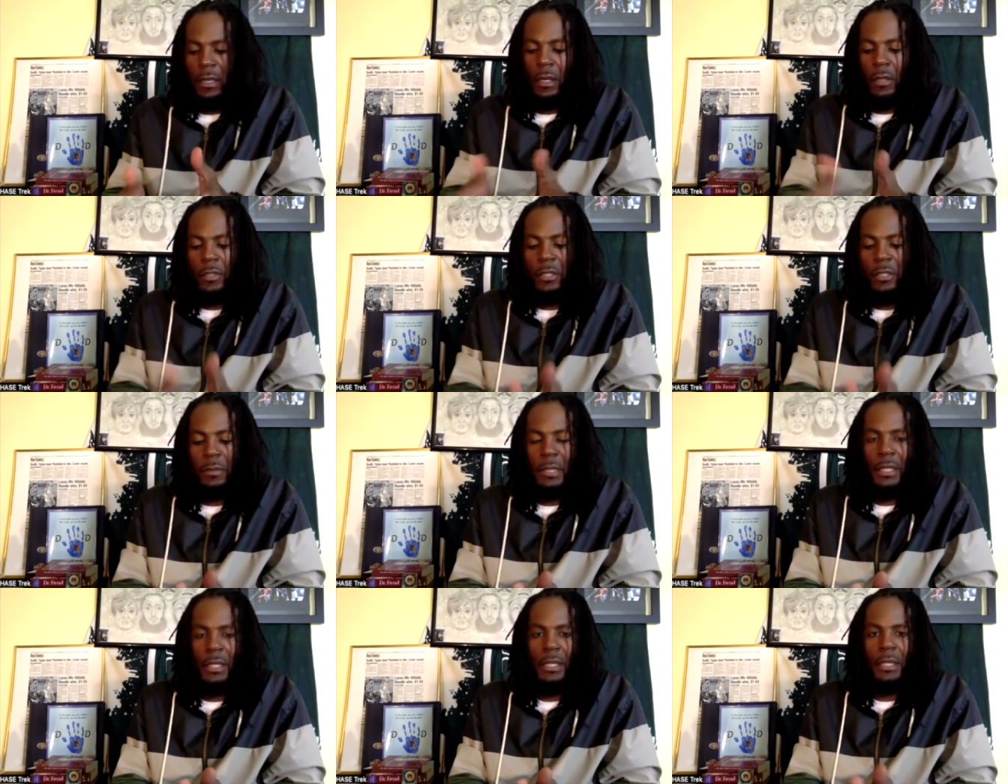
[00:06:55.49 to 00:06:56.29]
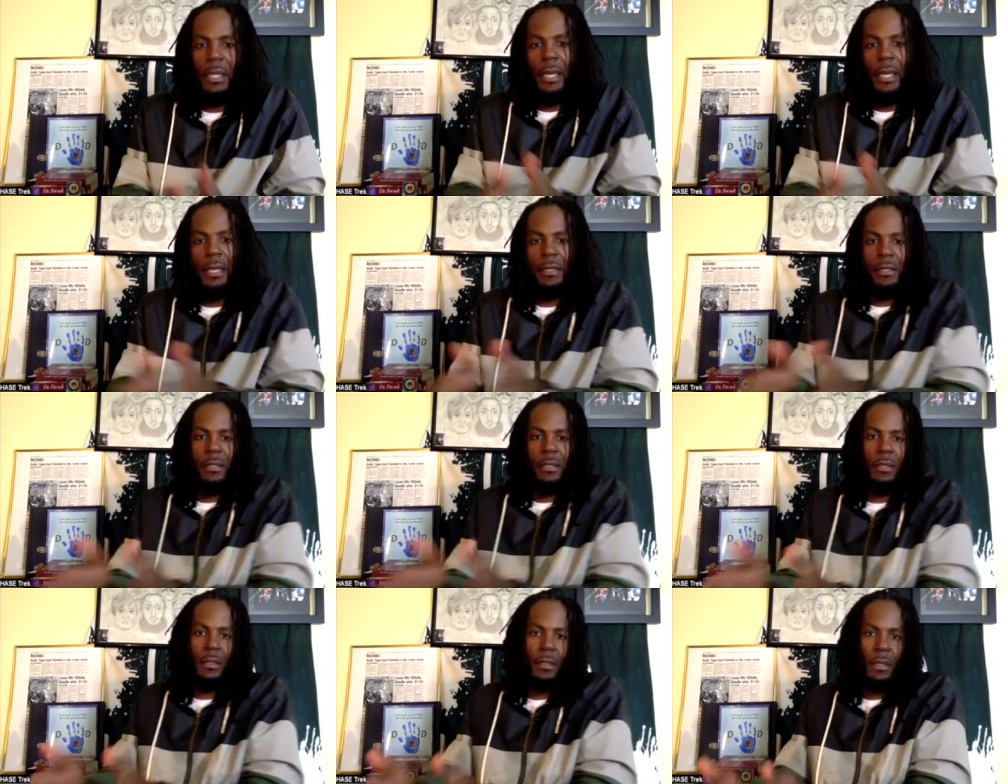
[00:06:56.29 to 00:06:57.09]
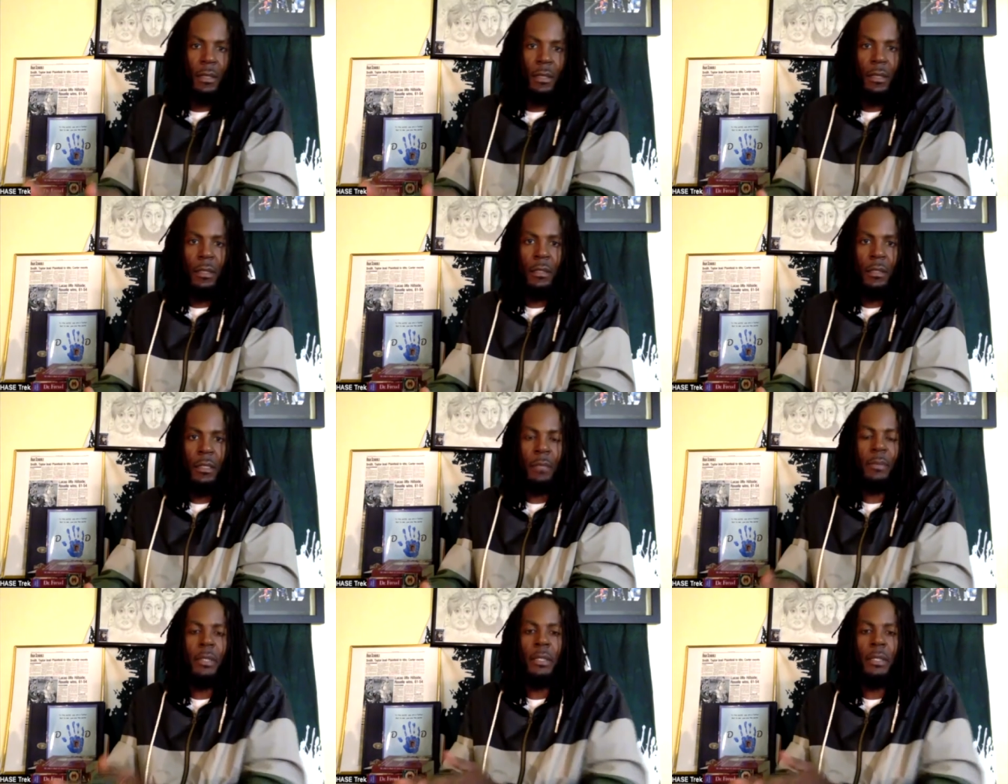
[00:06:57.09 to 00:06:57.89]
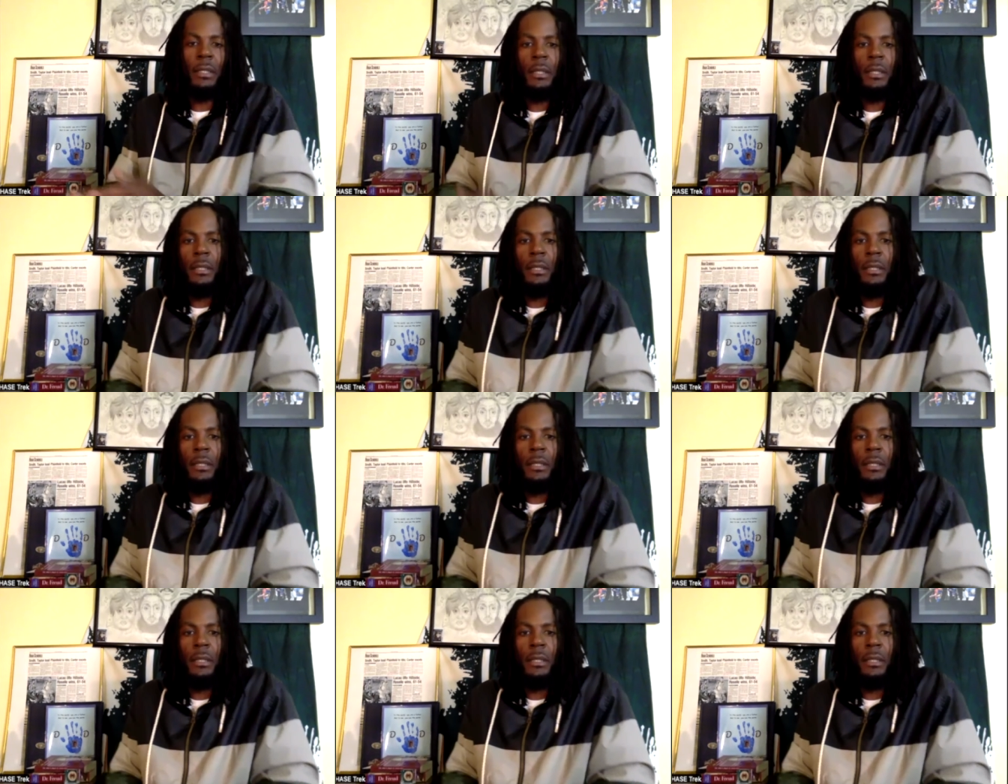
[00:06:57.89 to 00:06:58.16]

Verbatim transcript: ultimately led to the book?